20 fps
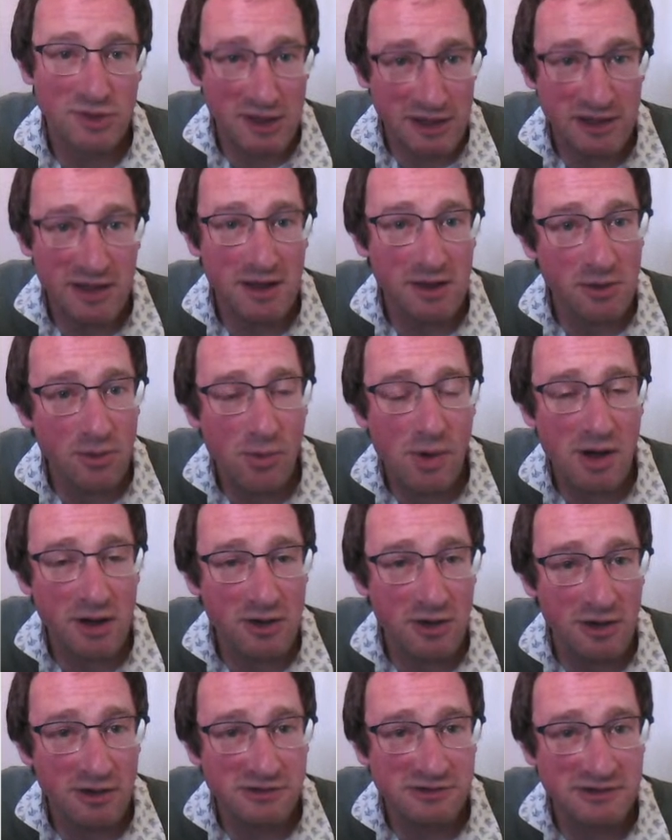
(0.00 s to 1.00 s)
Learn
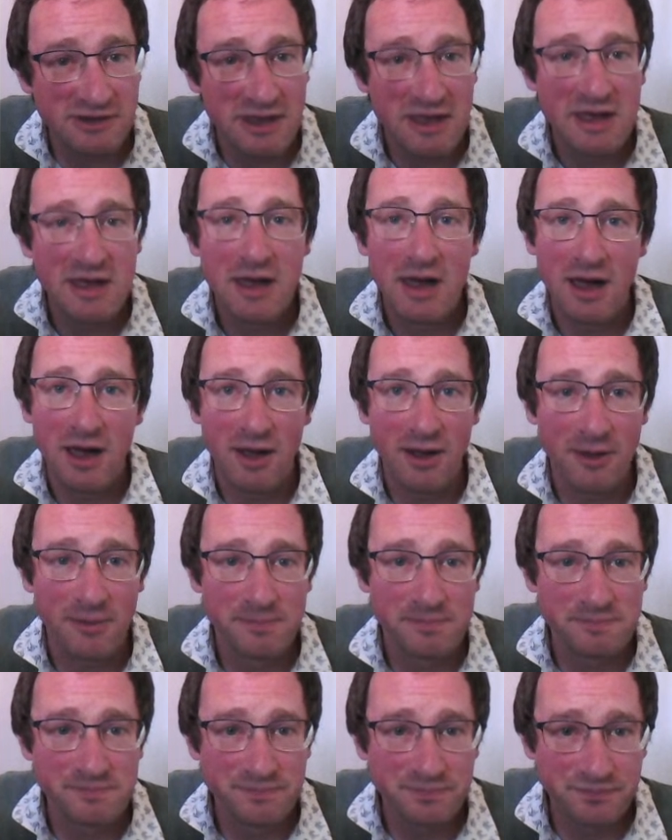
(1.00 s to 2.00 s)
Quirkos.
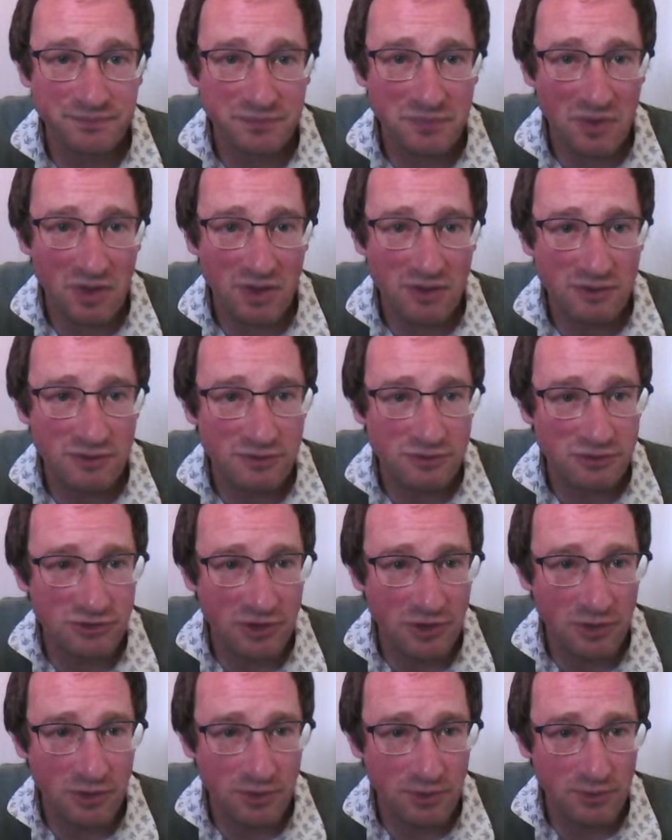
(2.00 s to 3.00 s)

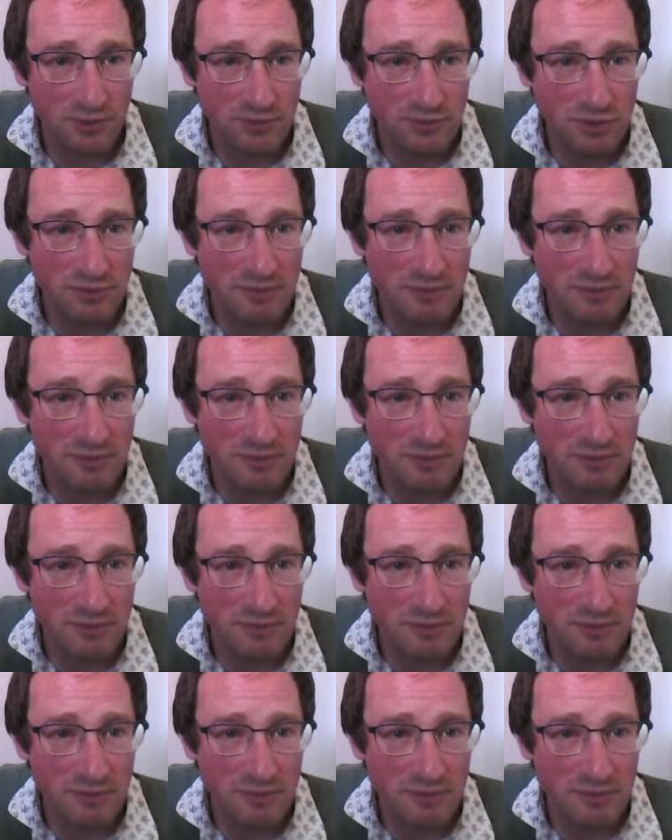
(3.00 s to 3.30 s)
So the